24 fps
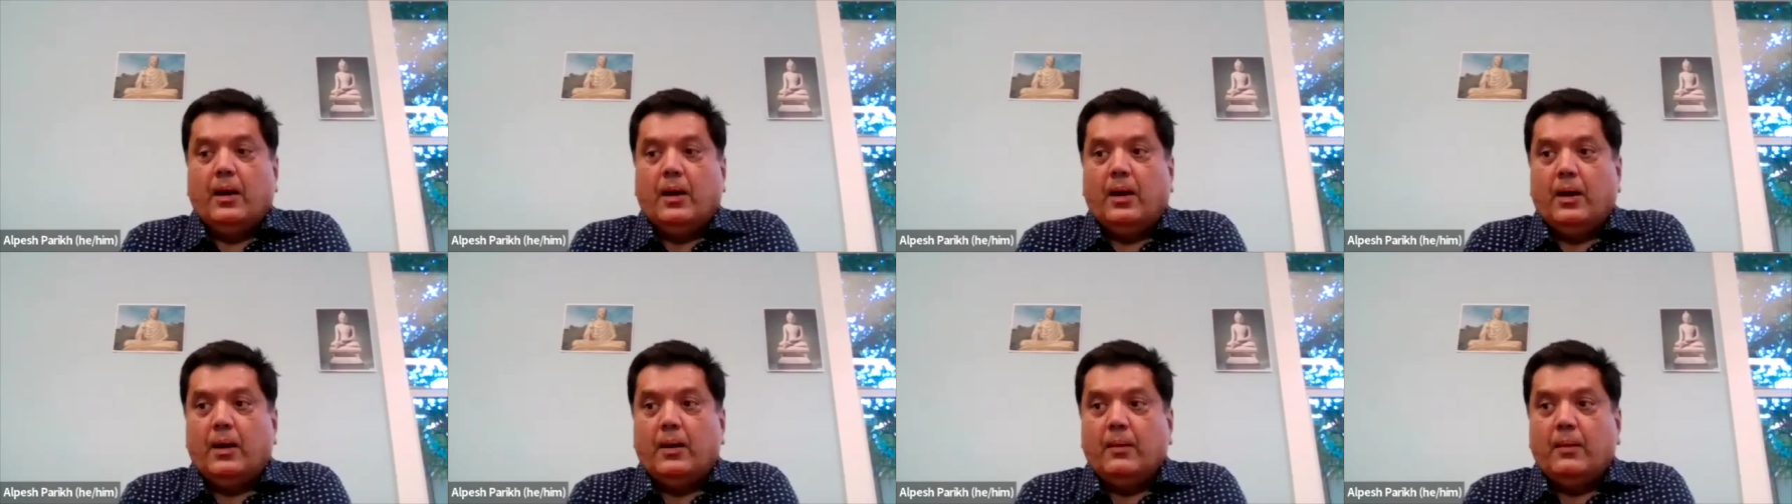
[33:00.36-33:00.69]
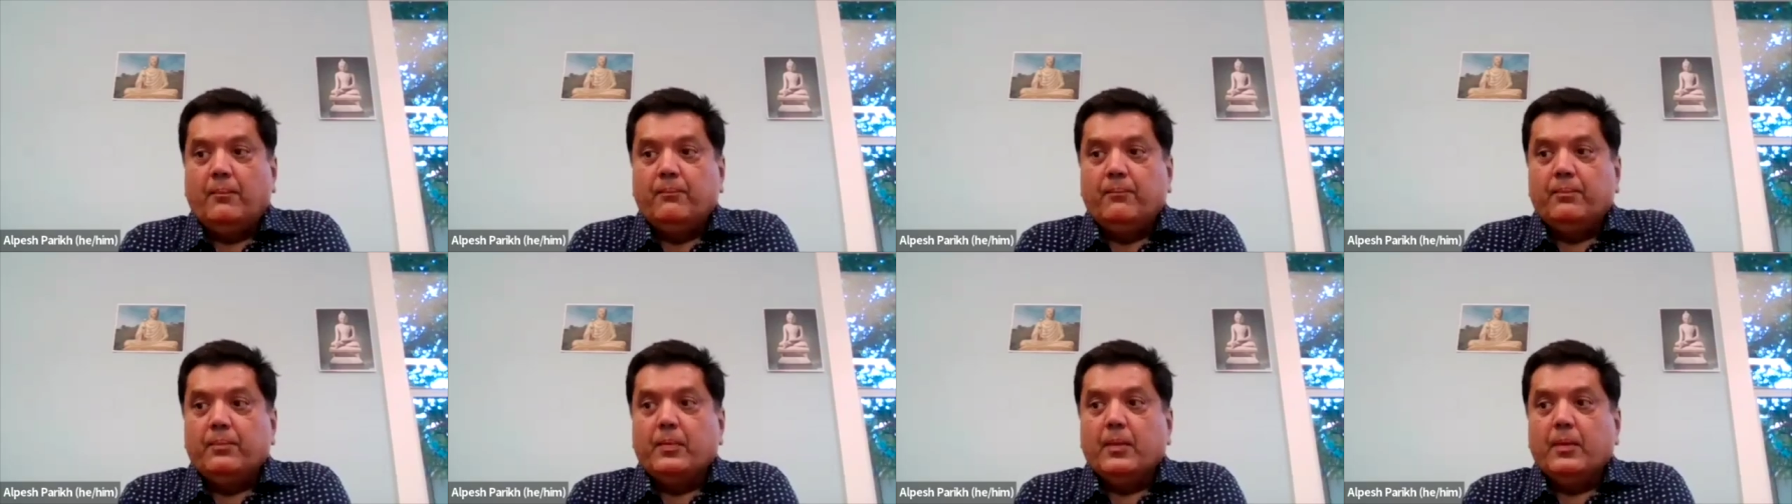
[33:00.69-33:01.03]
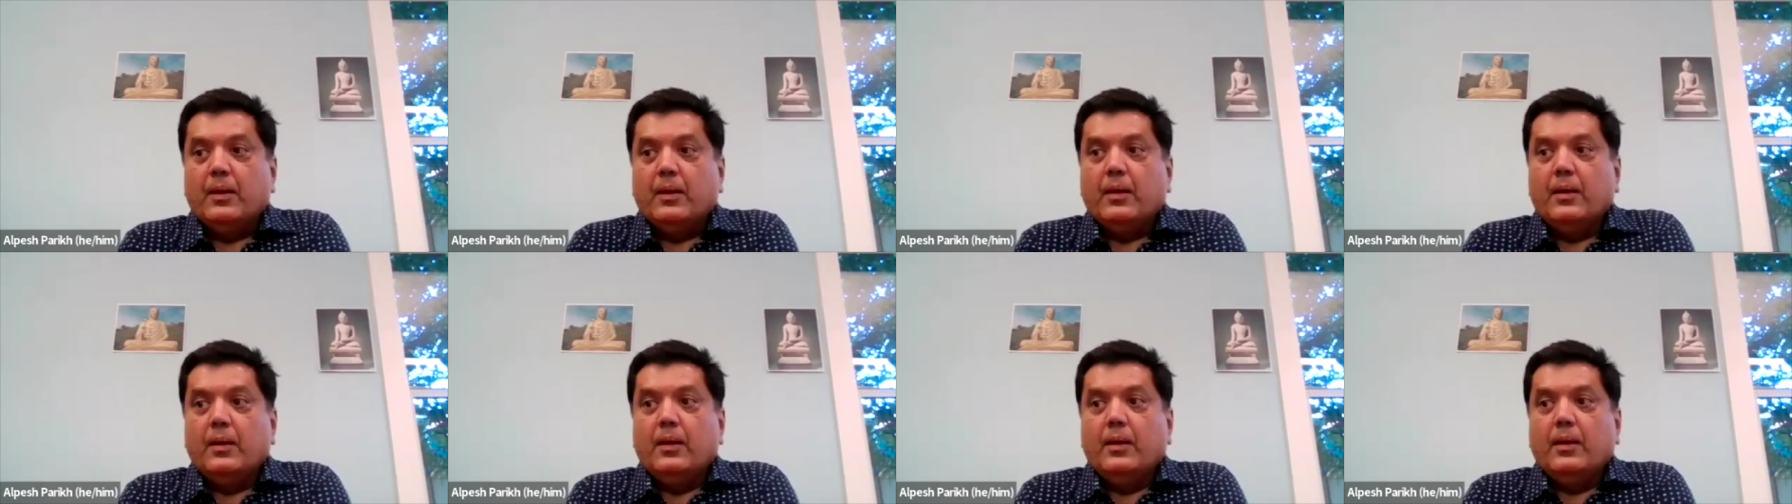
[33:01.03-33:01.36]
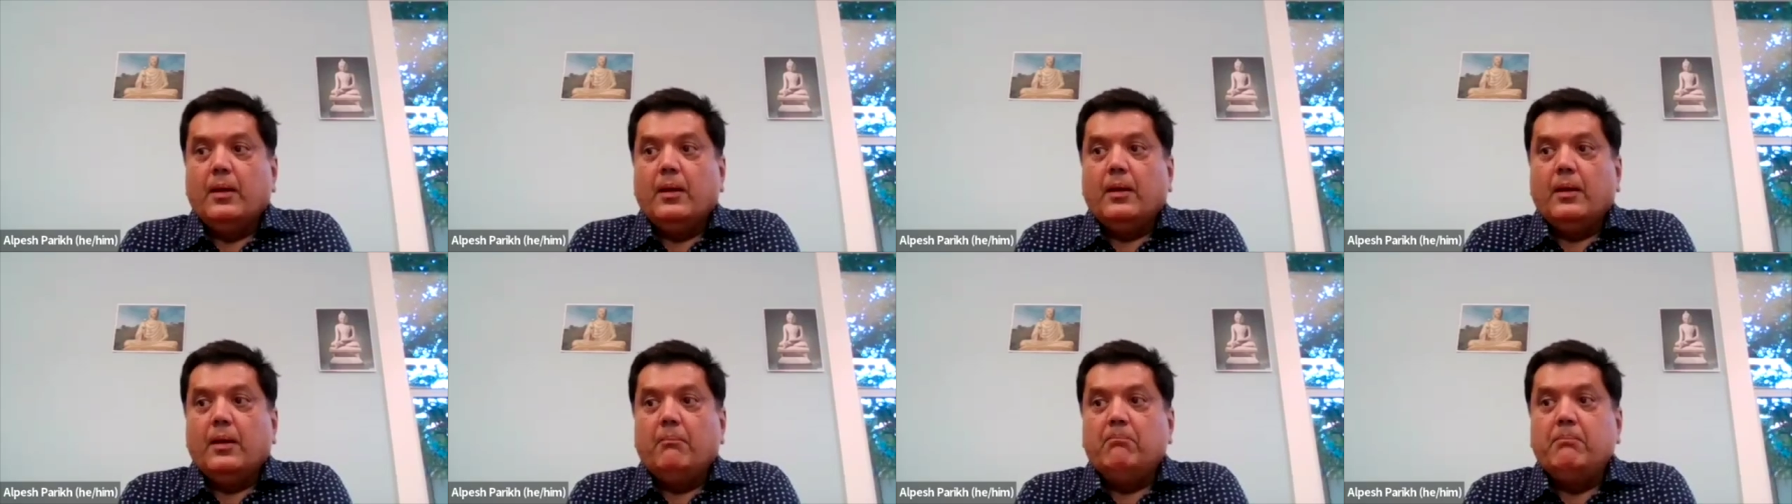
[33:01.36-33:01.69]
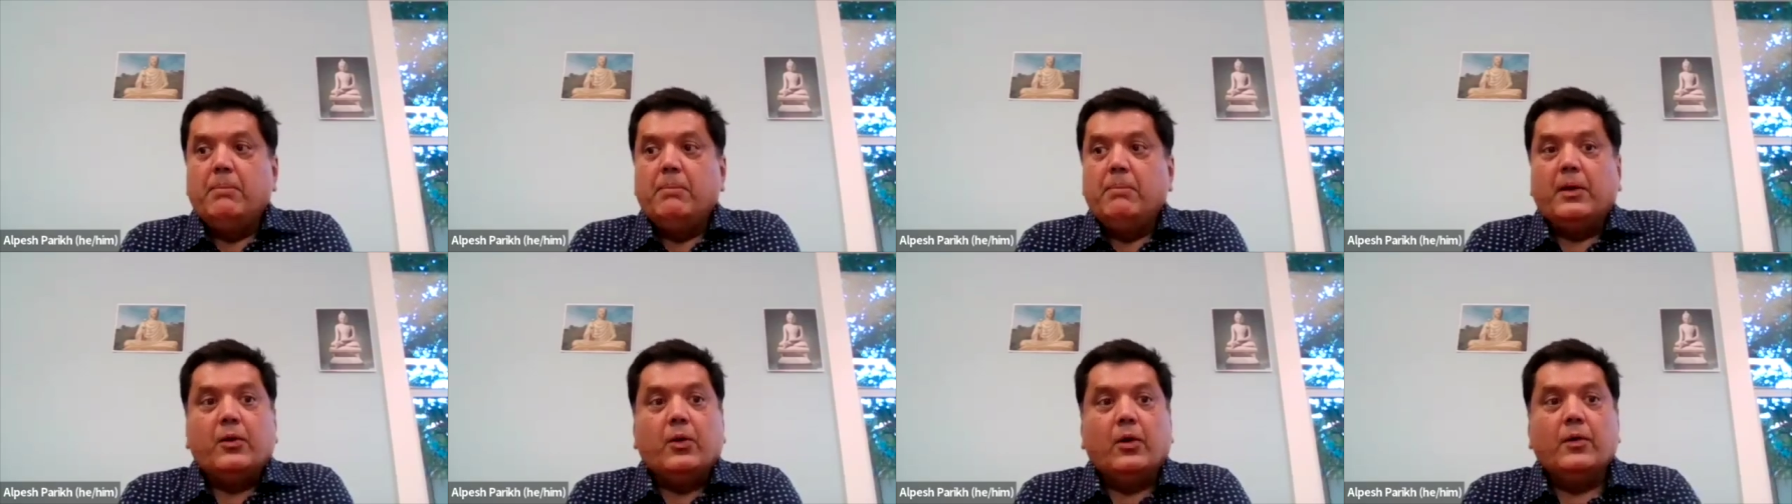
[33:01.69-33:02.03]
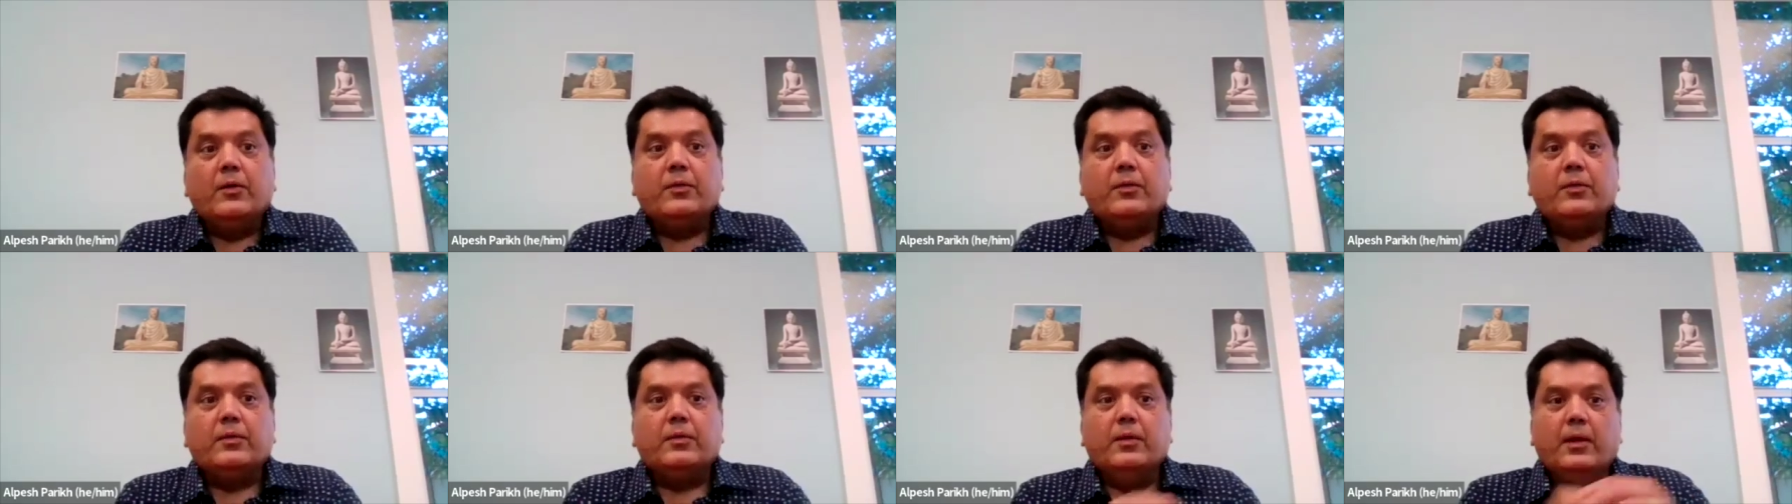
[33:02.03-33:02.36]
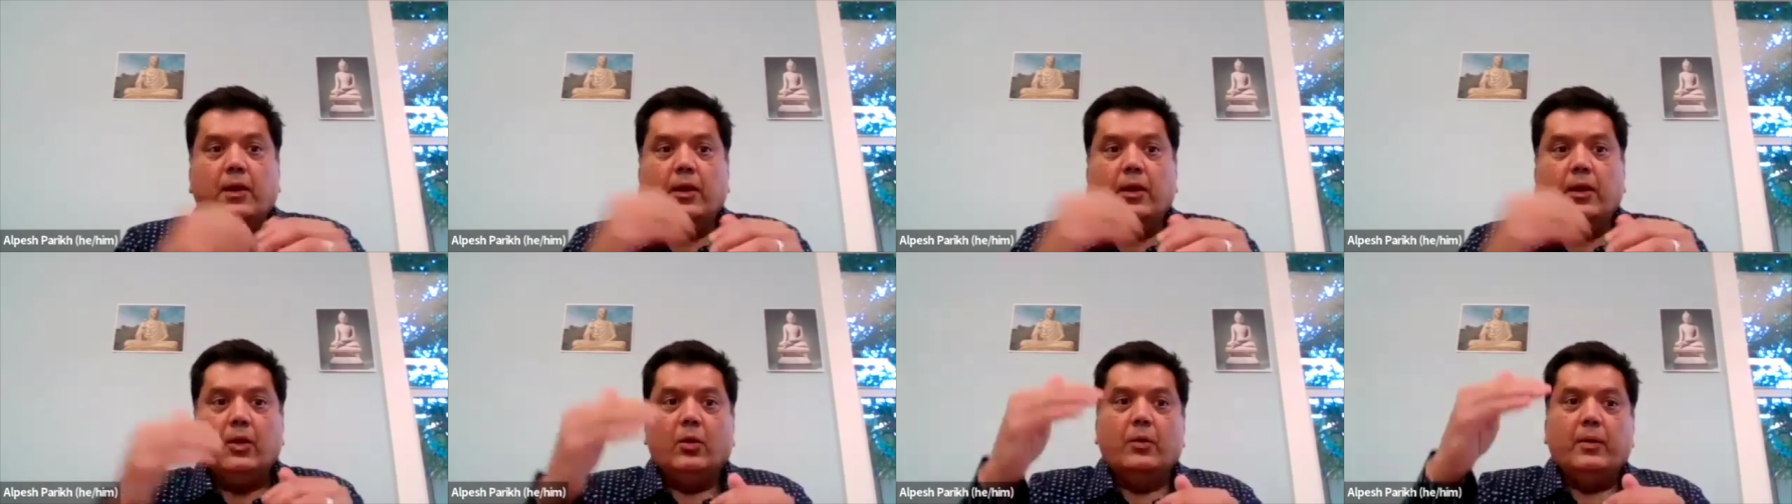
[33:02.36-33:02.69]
Um, because